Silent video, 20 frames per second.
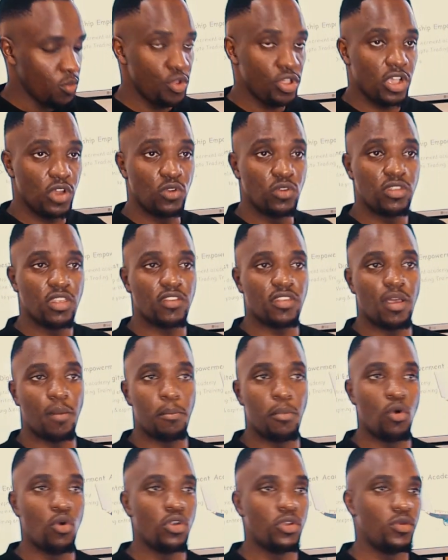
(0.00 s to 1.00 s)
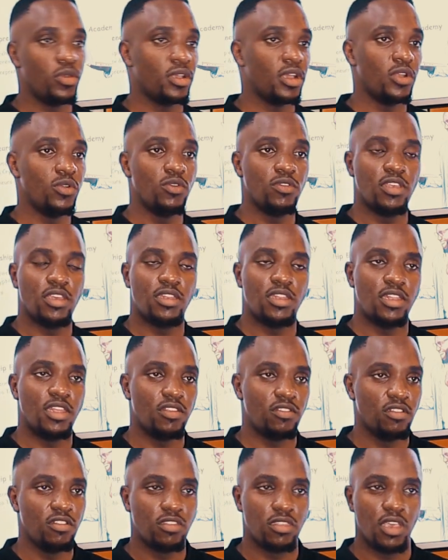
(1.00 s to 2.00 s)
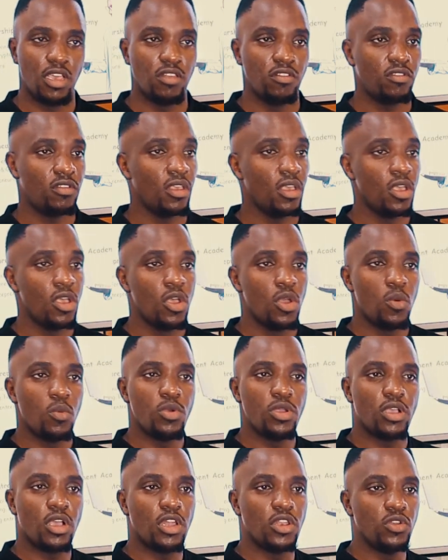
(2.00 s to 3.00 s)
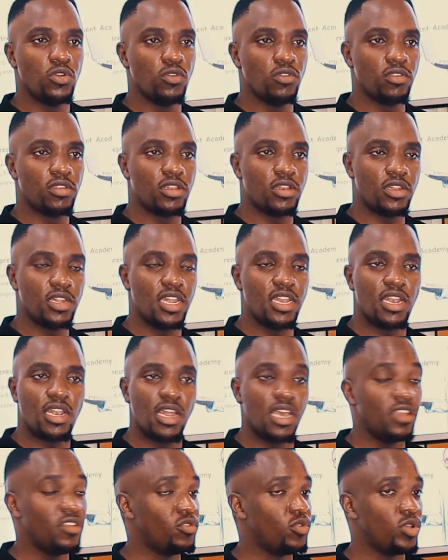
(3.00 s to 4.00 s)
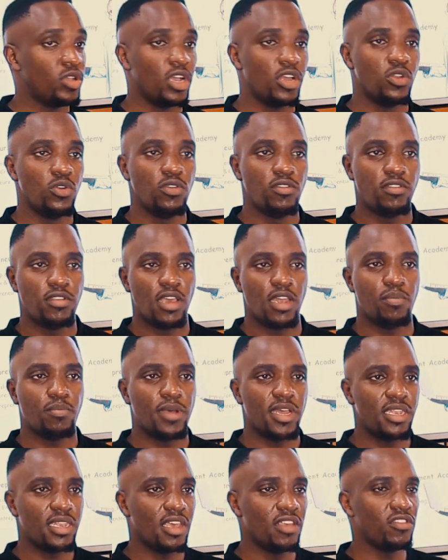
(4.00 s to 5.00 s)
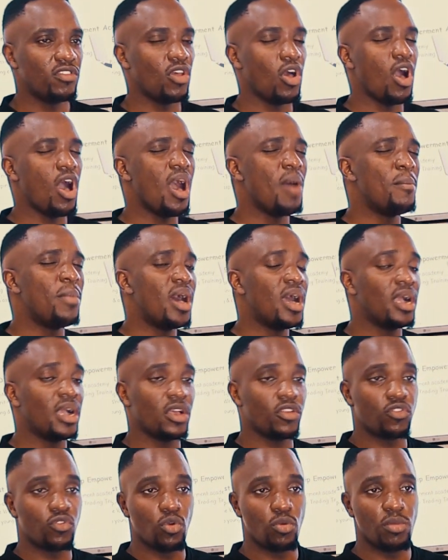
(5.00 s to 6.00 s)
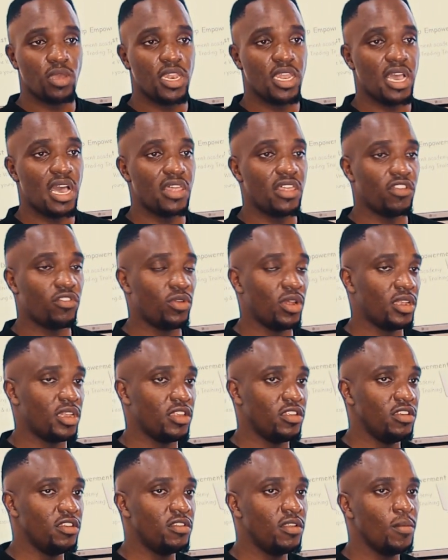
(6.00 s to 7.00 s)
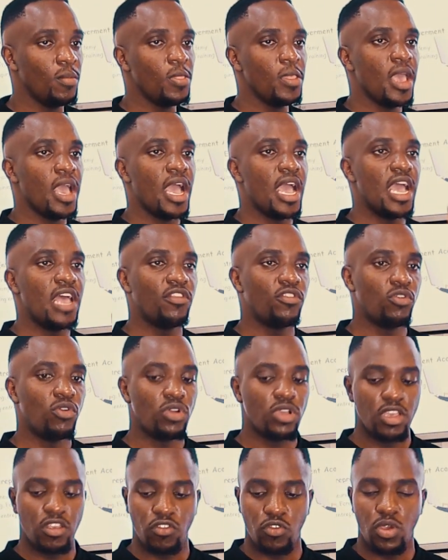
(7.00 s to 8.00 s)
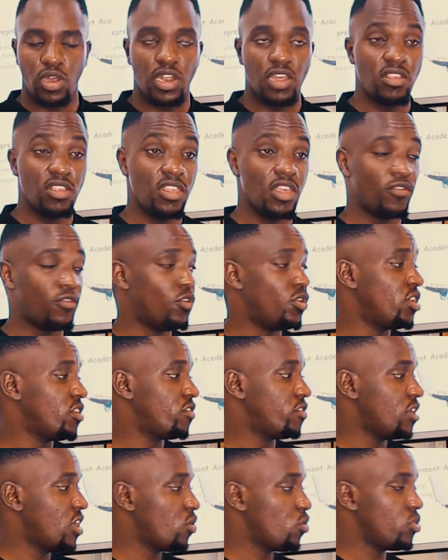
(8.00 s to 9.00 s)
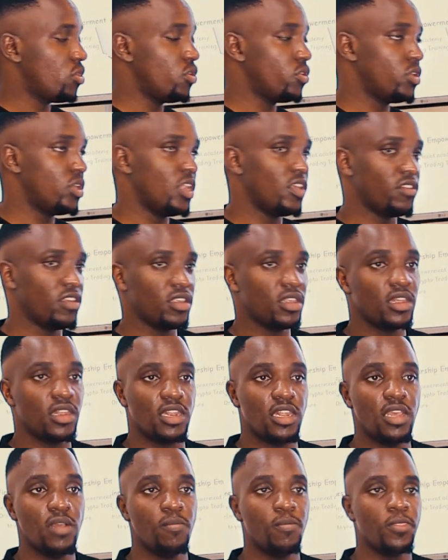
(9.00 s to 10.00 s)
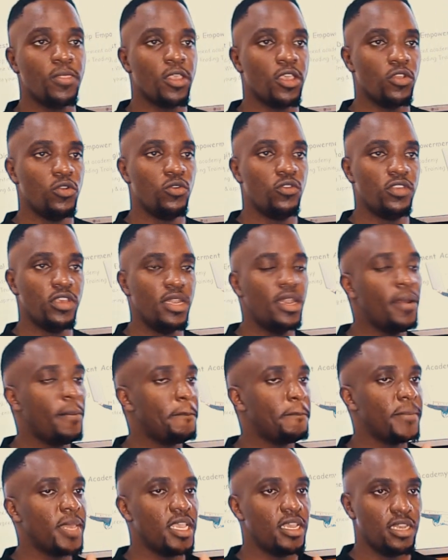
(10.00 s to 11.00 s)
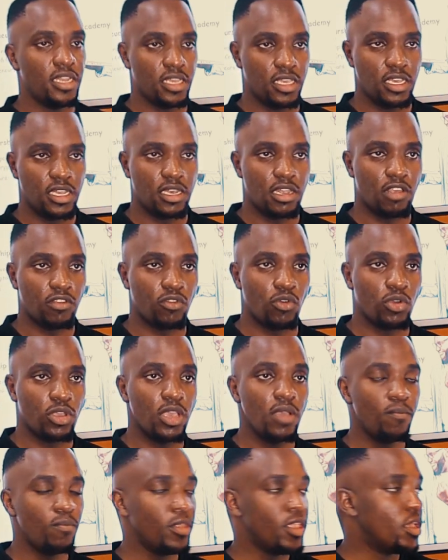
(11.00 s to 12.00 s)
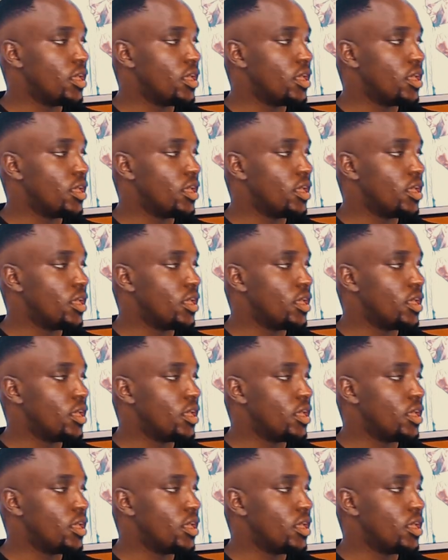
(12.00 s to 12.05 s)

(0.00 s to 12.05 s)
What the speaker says: we can use the support, we can use the resistance, we can use trend lines, we can use chart patterns, among so many other strategies, as long as you're analyzing the forex chart without necessarily using indicators. Okay,